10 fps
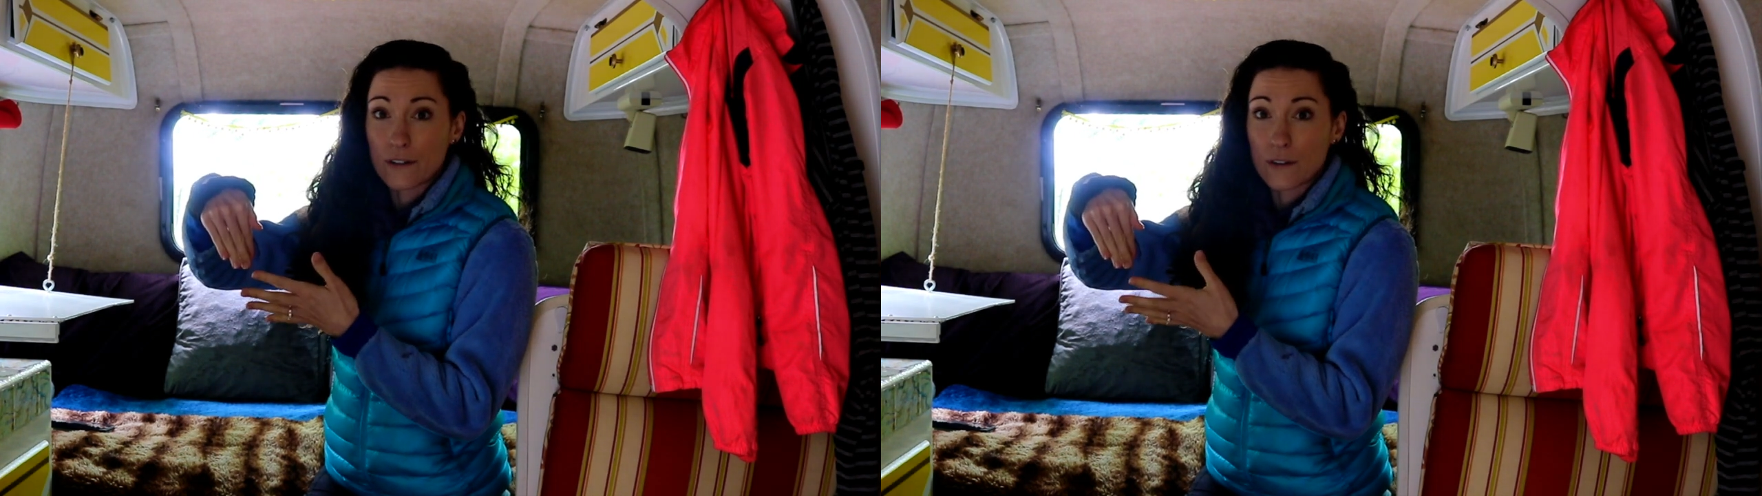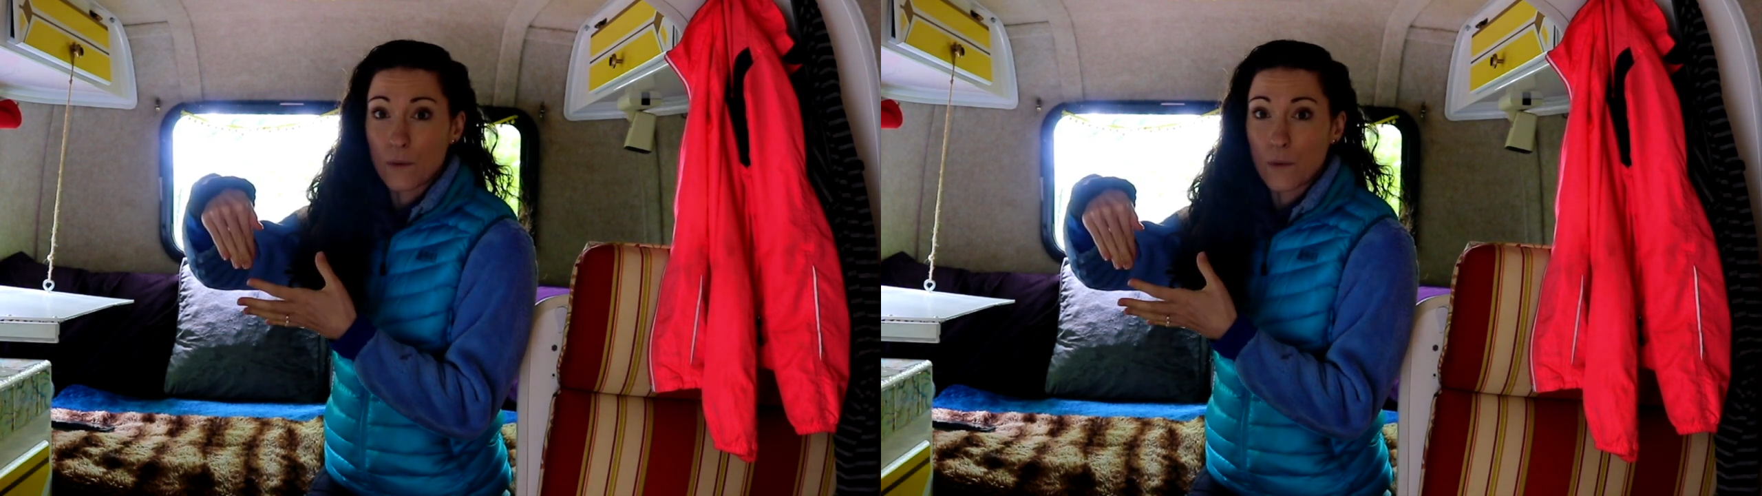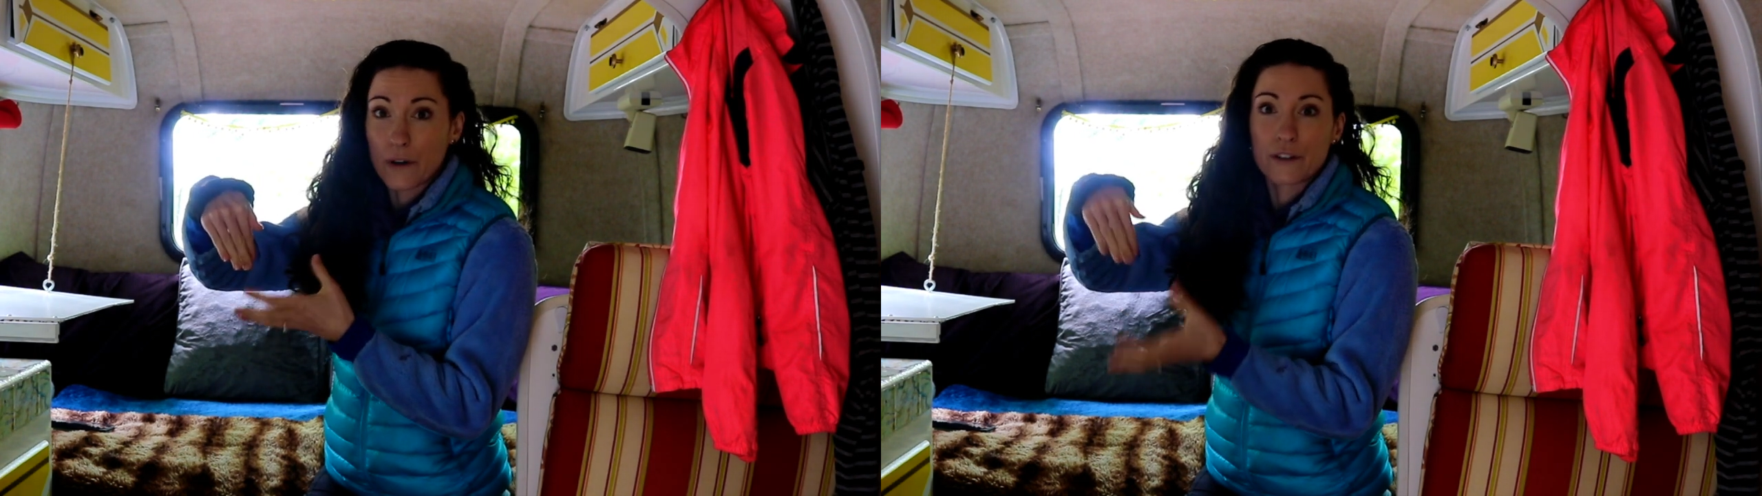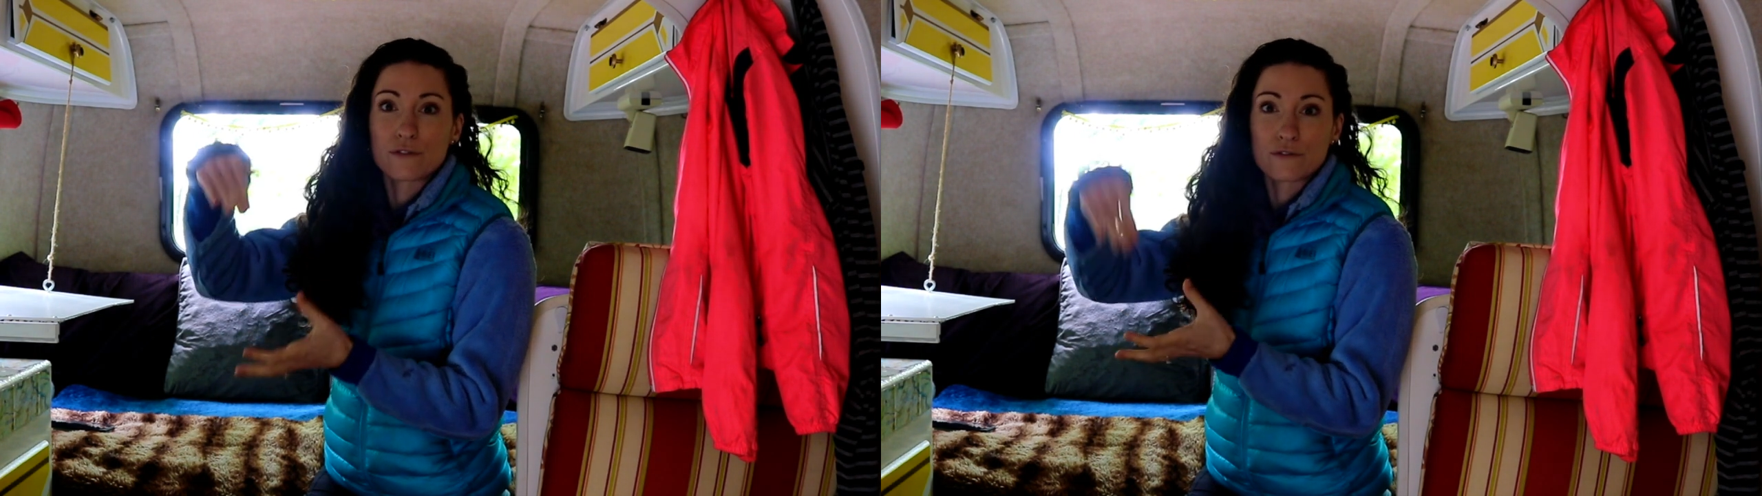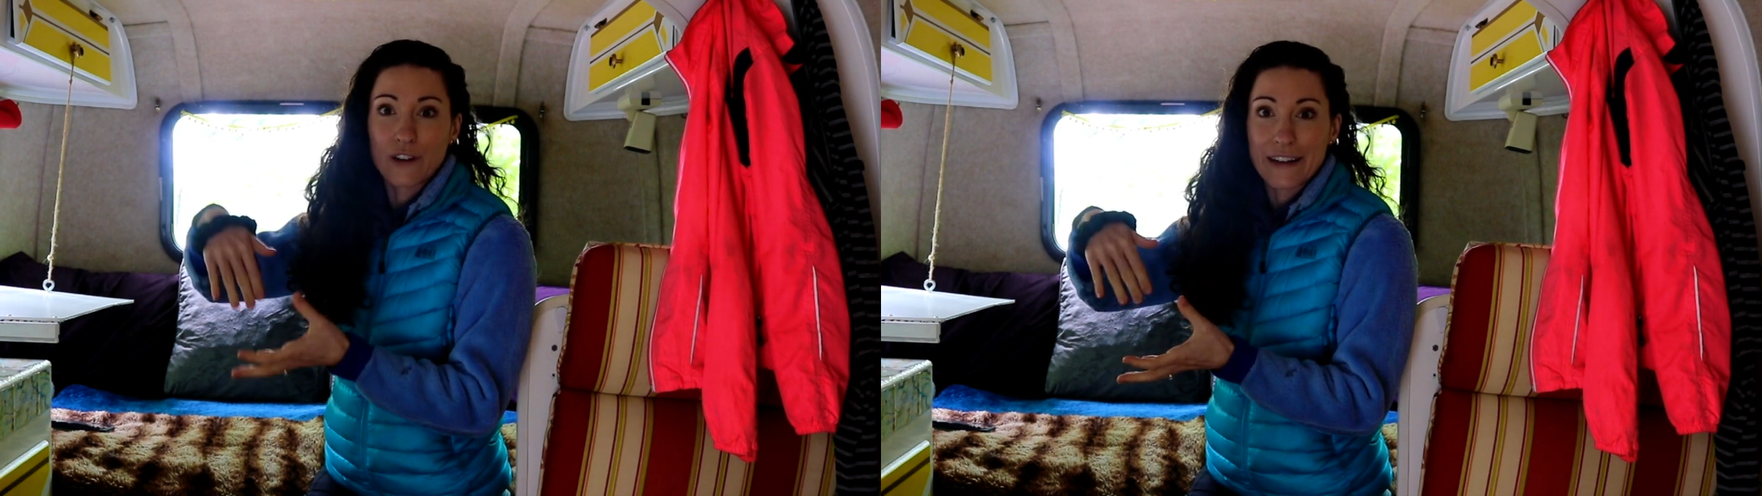the water
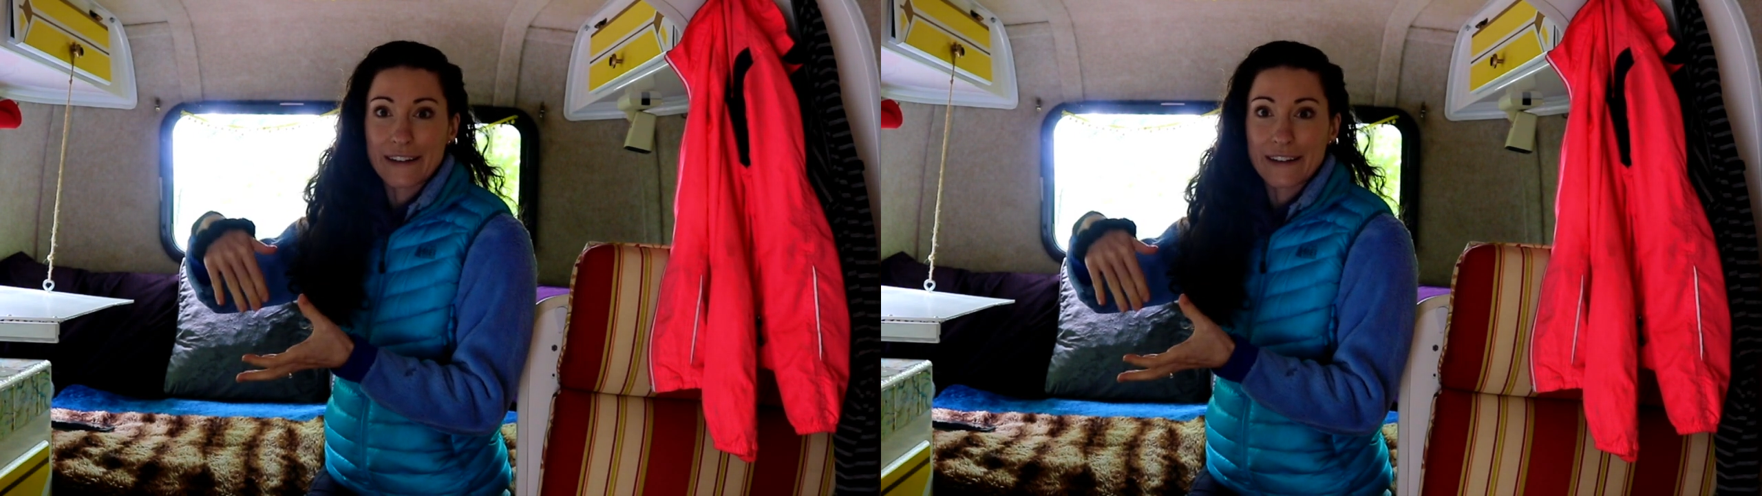right